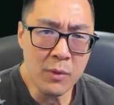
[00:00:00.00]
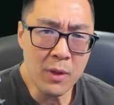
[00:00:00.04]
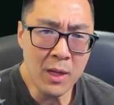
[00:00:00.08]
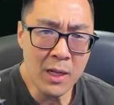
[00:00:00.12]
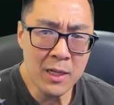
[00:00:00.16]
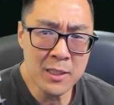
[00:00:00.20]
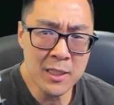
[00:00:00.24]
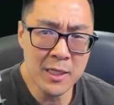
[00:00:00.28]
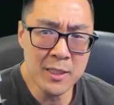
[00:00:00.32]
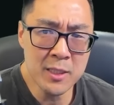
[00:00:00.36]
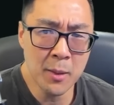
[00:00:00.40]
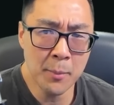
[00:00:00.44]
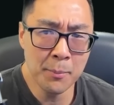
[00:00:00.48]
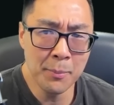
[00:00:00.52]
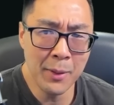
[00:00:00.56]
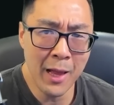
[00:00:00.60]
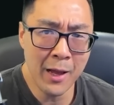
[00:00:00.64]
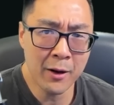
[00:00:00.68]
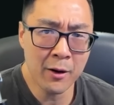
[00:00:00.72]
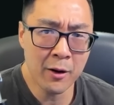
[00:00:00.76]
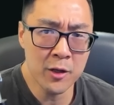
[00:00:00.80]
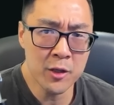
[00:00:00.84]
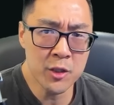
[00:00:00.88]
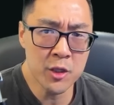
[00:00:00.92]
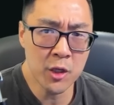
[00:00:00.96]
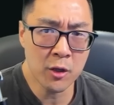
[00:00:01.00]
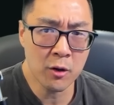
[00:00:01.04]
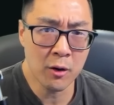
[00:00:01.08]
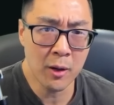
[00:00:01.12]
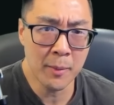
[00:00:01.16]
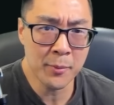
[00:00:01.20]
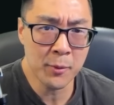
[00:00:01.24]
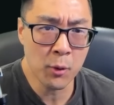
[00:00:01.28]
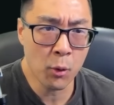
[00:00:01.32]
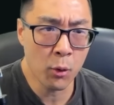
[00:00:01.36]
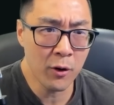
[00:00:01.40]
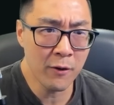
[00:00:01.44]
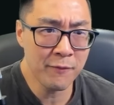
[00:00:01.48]
Seeing some black cards, your
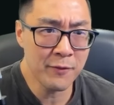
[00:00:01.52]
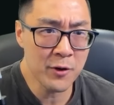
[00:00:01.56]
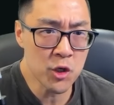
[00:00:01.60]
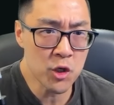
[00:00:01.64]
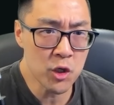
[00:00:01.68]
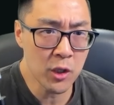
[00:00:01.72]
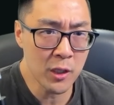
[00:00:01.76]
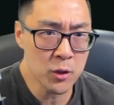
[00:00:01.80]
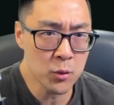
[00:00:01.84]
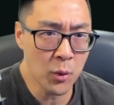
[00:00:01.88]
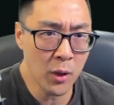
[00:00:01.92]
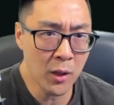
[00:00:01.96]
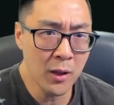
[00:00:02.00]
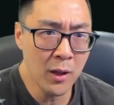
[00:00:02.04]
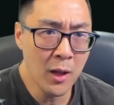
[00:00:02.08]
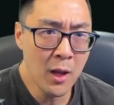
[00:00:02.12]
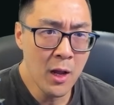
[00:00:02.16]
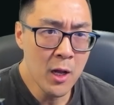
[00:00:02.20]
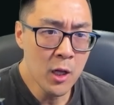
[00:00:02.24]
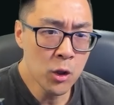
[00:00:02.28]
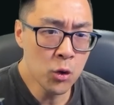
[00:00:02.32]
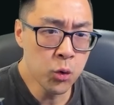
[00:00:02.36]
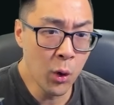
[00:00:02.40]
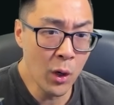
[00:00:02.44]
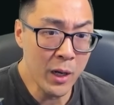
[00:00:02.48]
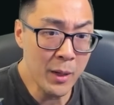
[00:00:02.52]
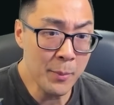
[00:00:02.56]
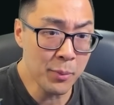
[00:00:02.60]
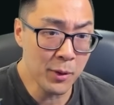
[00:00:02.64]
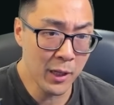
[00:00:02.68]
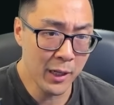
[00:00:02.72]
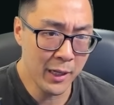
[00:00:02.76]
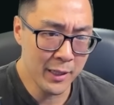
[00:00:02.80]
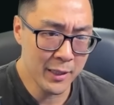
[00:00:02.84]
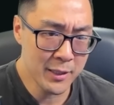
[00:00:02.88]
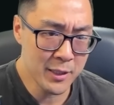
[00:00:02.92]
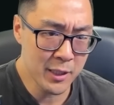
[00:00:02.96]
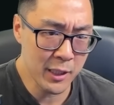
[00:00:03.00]
Corrupt Court Official as well. Twin
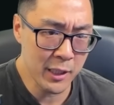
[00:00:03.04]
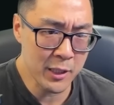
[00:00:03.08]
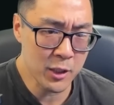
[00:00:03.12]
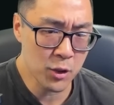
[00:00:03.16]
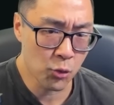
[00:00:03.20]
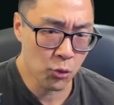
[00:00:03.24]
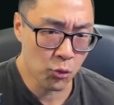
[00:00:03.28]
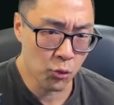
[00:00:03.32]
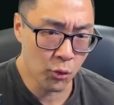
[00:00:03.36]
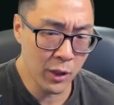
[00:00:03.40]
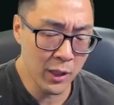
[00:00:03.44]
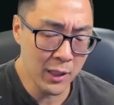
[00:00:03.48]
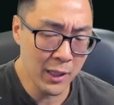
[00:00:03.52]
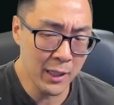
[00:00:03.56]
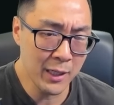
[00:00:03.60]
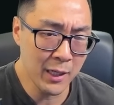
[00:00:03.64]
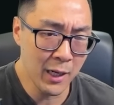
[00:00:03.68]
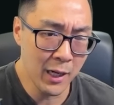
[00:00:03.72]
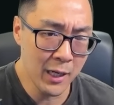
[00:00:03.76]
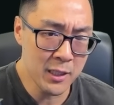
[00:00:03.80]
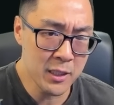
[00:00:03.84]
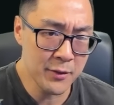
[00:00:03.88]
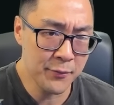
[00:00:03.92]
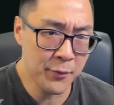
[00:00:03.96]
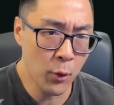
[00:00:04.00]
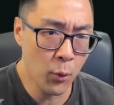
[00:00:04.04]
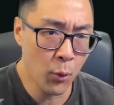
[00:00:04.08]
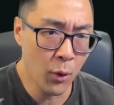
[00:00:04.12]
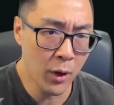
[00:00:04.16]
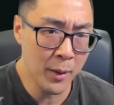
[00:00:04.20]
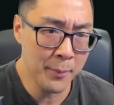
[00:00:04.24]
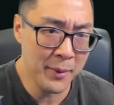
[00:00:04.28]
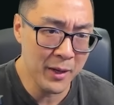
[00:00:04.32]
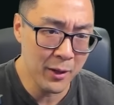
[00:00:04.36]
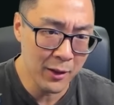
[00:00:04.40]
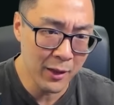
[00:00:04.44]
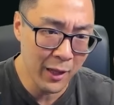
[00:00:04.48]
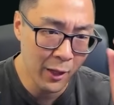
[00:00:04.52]
Blades is really nice if you want to
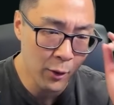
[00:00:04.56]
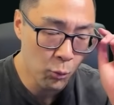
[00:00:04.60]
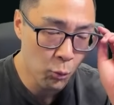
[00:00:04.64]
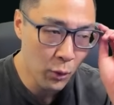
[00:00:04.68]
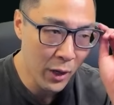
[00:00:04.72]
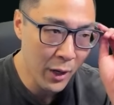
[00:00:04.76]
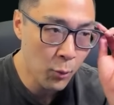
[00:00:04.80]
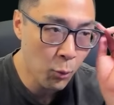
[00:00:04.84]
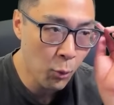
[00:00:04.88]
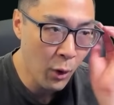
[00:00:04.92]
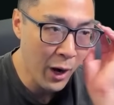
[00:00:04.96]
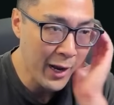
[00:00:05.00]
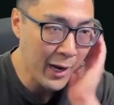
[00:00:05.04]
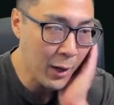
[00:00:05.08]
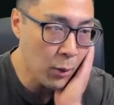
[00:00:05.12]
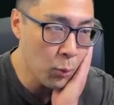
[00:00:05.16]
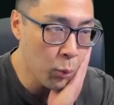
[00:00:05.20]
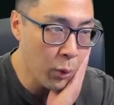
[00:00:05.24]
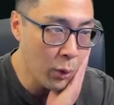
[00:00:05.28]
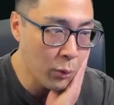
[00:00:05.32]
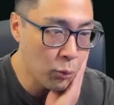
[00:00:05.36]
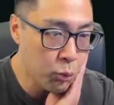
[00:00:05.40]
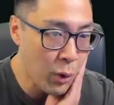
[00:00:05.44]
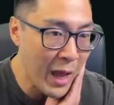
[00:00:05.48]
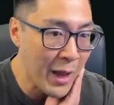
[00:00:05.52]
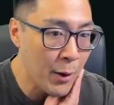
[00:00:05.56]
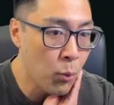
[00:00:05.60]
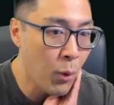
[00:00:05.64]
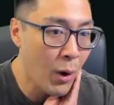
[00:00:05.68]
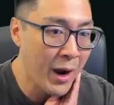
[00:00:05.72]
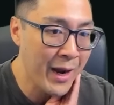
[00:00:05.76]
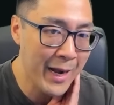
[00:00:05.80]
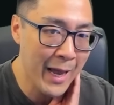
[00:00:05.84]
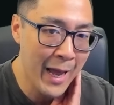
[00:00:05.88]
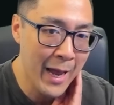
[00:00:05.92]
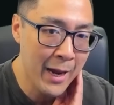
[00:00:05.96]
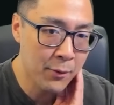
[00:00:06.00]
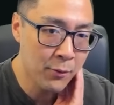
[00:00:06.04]
be like red-white
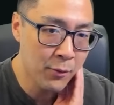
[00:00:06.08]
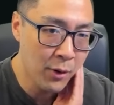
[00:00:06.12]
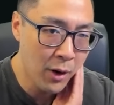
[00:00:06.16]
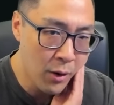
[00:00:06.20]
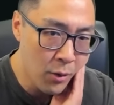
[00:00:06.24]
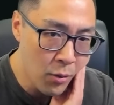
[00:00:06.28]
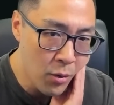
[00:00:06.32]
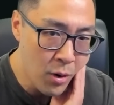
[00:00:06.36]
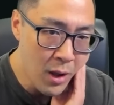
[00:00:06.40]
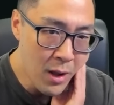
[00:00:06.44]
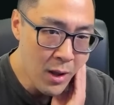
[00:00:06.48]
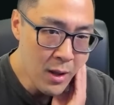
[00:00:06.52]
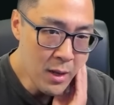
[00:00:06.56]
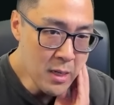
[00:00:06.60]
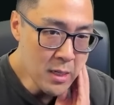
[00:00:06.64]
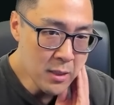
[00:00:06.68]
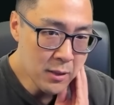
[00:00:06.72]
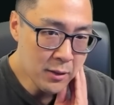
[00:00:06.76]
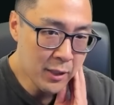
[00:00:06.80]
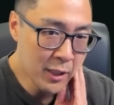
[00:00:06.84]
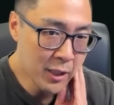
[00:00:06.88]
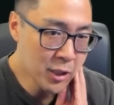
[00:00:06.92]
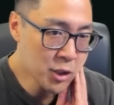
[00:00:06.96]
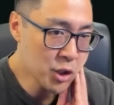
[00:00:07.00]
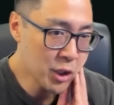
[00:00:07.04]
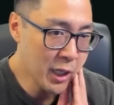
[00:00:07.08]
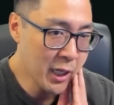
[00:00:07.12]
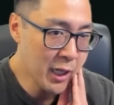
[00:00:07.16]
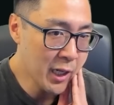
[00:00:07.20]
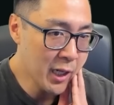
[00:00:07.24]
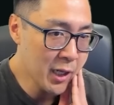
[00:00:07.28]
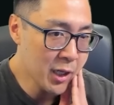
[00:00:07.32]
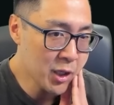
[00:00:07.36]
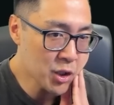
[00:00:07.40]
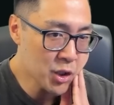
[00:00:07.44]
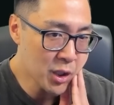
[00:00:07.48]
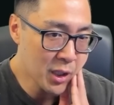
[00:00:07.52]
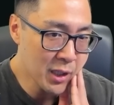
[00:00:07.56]
aggro. This
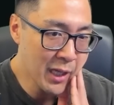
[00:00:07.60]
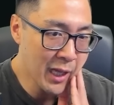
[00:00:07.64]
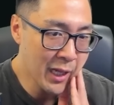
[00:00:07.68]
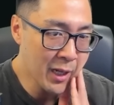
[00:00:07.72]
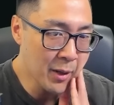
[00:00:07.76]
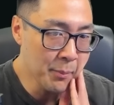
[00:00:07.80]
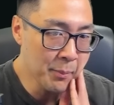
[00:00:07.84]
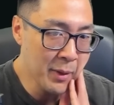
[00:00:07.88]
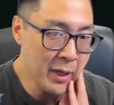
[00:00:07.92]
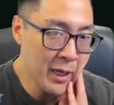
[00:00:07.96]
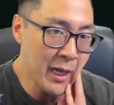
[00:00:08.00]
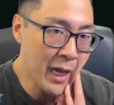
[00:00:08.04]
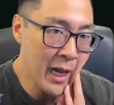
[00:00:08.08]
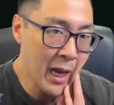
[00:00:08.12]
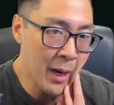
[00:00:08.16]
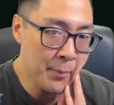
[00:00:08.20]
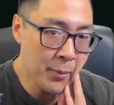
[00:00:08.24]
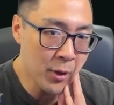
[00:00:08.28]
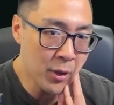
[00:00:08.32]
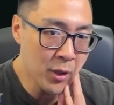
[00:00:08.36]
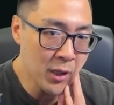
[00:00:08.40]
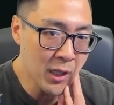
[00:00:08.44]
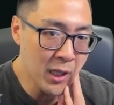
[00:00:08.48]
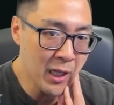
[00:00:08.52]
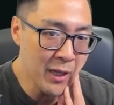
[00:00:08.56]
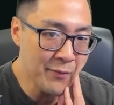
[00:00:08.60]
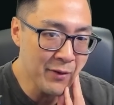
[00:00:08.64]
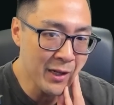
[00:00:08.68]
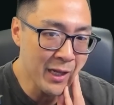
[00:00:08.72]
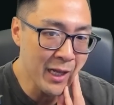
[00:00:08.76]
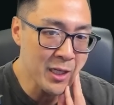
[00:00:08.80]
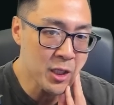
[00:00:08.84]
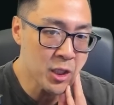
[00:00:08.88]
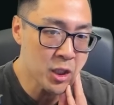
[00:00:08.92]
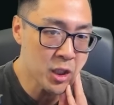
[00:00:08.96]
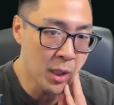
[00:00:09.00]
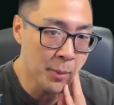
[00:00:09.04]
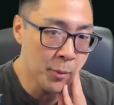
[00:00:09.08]
is like a mini Ember Cleave. It
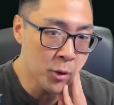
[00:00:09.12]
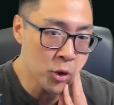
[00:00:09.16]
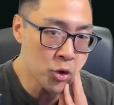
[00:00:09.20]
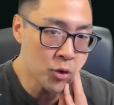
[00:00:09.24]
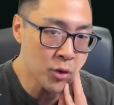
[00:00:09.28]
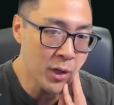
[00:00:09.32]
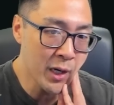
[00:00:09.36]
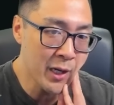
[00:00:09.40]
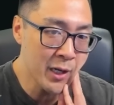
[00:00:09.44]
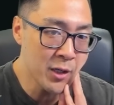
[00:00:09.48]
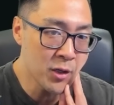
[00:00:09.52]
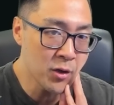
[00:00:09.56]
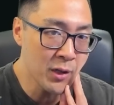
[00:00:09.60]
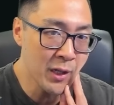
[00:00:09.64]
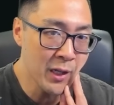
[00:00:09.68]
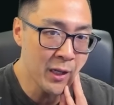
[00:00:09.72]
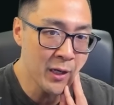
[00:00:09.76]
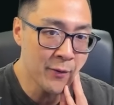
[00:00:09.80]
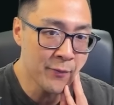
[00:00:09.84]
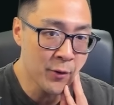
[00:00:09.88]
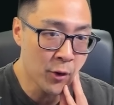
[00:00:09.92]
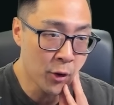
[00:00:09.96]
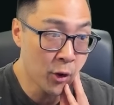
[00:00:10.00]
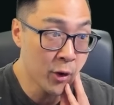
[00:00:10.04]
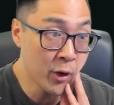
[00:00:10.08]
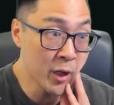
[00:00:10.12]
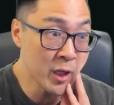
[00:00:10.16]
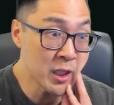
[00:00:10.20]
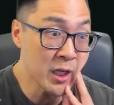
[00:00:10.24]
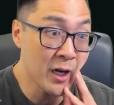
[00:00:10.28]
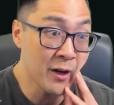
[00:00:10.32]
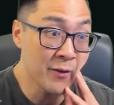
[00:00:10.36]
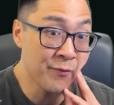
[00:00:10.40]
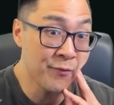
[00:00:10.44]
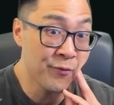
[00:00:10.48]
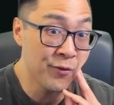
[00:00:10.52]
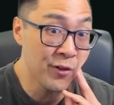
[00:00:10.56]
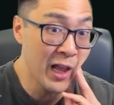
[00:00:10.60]
gets double strike until end of turn. It's
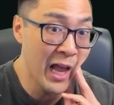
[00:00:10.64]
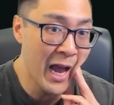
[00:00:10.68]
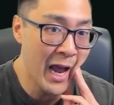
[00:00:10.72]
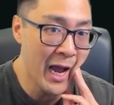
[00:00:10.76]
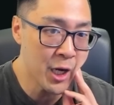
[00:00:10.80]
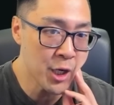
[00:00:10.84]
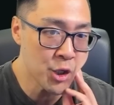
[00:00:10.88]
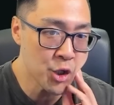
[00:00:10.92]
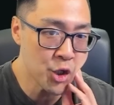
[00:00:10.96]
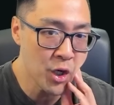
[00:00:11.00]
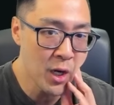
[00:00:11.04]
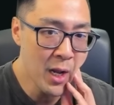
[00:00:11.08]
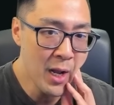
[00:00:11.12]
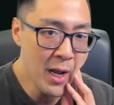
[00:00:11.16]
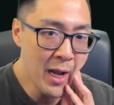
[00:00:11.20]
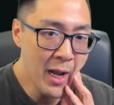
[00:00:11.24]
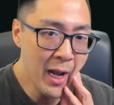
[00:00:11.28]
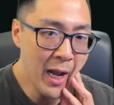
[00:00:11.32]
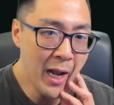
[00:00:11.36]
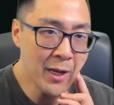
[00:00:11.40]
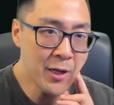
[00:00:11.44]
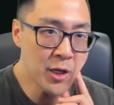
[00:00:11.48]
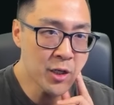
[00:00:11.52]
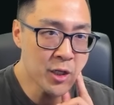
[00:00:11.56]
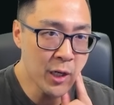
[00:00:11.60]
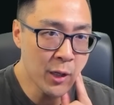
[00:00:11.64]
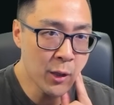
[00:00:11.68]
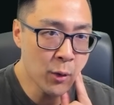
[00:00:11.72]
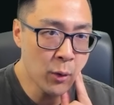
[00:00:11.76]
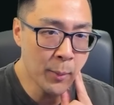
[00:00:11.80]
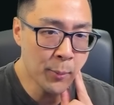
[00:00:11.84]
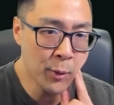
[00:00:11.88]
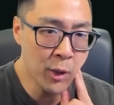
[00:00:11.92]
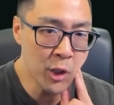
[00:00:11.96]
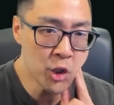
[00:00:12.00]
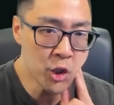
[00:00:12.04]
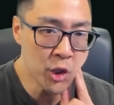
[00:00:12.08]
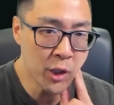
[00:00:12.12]
got flash, and an
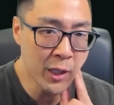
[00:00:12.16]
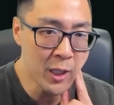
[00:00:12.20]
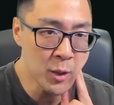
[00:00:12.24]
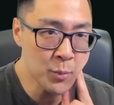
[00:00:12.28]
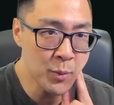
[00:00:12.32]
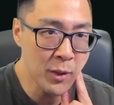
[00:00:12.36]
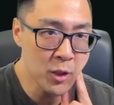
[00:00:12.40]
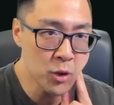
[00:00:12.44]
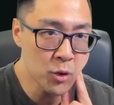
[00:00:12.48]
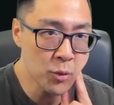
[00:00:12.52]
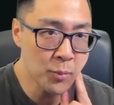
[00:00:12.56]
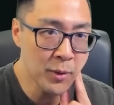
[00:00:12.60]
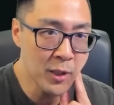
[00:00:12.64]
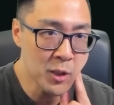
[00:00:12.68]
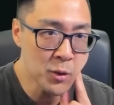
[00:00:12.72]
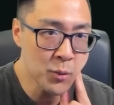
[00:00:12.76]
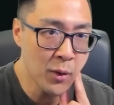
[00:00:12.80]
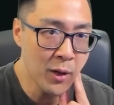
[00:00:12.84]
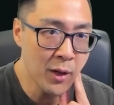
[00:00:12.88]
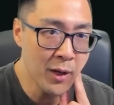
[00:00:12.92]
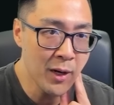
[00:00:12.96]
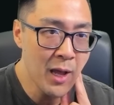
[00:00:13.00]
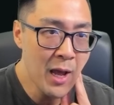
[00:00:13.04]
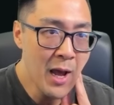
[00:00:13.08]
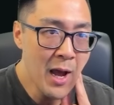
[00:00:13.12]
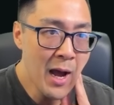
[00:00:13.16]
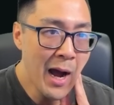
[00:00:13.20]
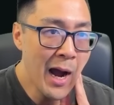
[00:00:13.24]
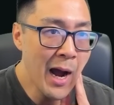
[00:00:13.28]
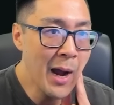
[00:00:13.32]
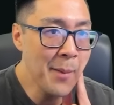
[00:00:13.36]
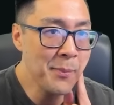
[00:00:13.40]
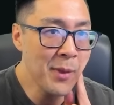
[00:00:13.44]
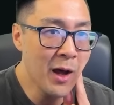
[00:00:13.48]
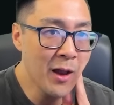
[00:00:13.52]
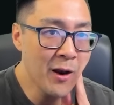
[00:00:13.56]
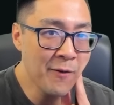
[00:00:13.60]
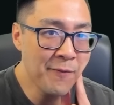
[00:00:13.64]
equipped creature gets +1/+1.
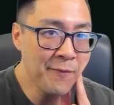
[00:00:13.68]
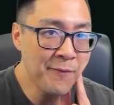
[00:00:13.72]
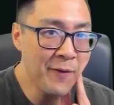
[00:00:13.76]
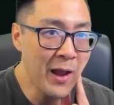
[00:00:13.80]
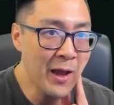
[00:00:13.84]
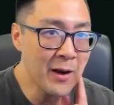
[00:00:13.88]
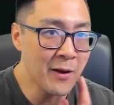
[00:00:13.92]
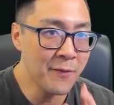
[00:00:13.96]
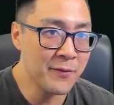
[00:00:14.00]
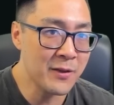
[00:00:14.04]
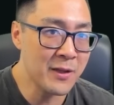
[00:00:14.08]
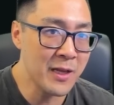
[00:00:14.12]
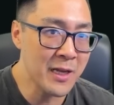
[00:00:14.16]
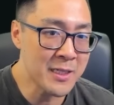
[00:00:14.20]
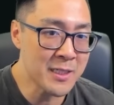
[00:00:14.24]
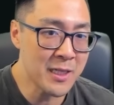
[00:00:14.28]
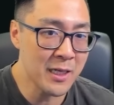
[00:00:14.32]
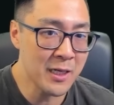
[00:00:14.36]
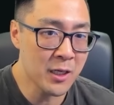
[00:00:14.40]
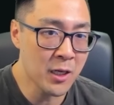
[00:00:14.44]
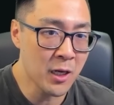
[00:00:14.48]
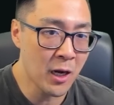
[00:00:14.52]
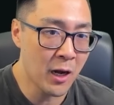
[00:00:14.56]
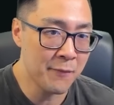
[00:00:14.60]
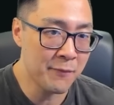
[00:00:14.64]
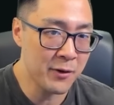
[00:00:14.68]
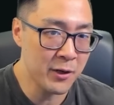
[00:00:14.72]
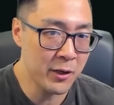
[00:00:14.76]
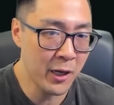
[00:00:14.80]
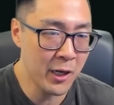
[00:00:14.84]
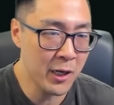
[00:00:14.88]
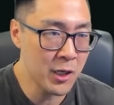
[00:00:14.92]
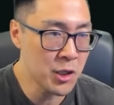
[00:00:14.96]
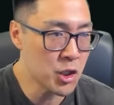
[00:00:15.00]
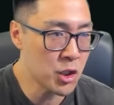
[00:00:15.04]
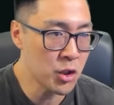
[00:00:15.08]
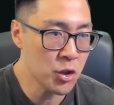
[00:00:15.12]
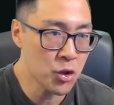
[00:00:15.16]
I'm not a fan of Destined
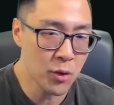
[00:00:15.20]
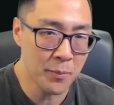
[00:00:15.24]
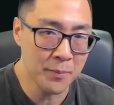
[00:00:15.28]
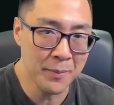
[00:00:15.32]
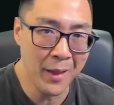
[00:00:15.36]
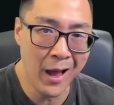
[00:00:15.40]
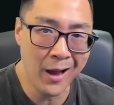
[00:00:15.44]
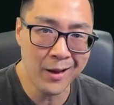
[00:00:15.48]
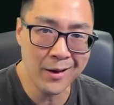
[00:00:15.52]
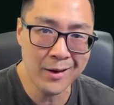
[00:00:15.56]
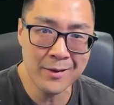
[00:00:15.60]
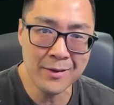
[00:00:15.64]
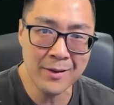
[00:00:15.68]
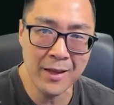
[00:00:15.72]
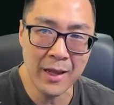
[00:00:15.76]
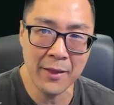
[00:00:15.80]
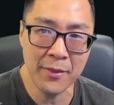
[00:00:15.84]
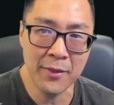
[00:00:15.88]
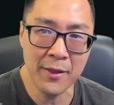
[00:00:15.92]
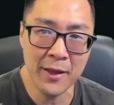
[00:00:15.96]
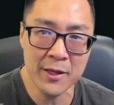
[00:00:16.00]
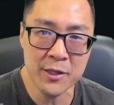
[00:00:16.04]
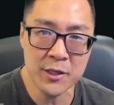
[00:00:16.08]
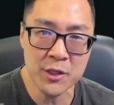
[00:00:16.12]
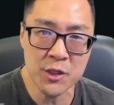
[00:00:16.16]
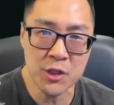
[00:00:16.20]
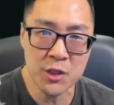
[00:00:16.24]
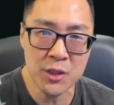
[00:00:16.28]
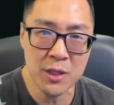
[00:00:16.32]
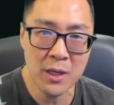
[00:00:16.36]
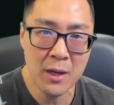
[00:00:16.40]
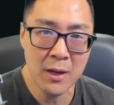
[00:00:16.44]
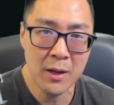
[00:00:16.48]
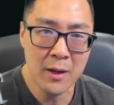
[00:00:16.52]
Confrontation, so I'm not going to take this.